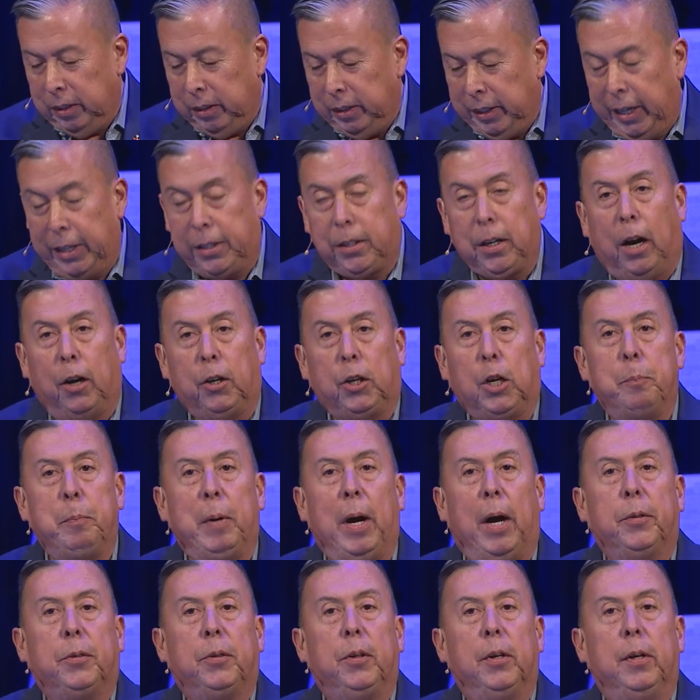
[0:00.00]
He talked
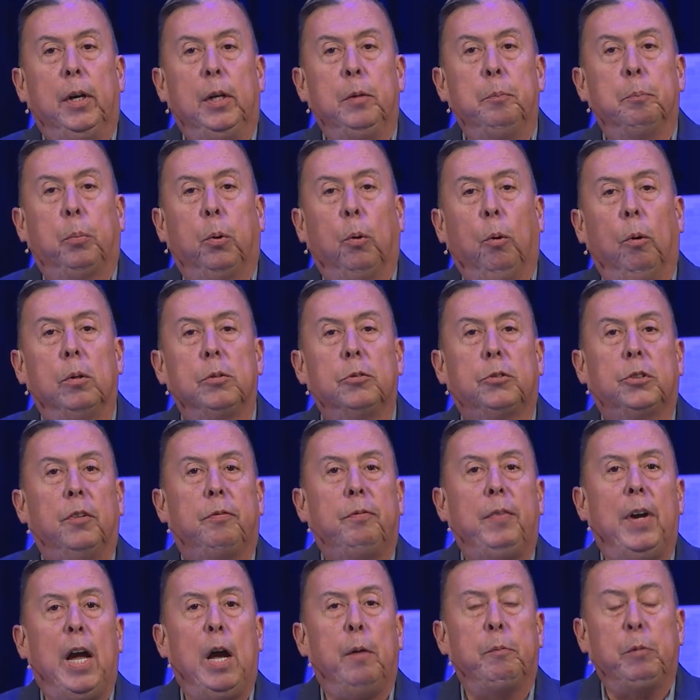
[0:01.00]
about the importance of
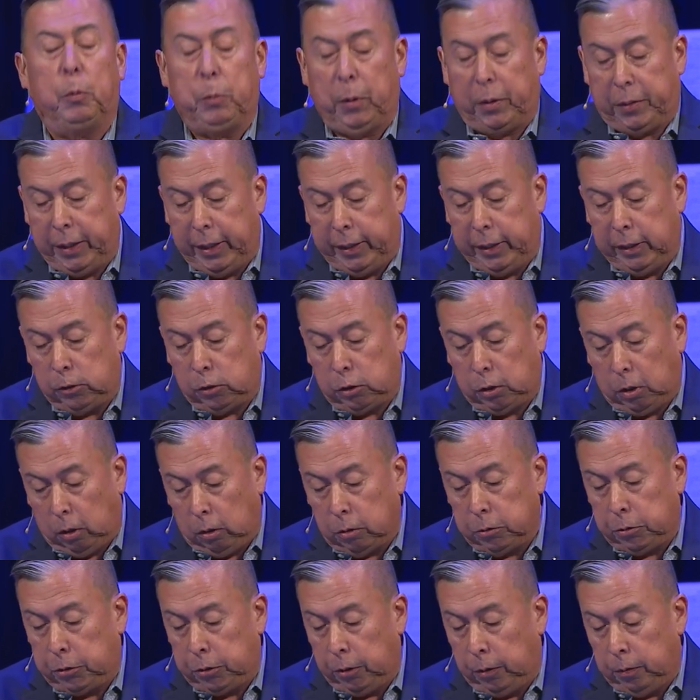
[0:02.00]
family within its
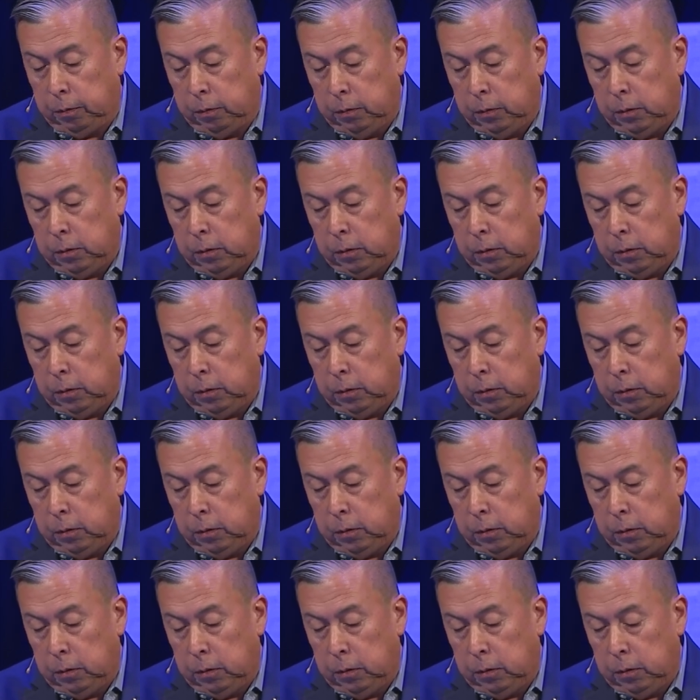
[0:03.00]
culture.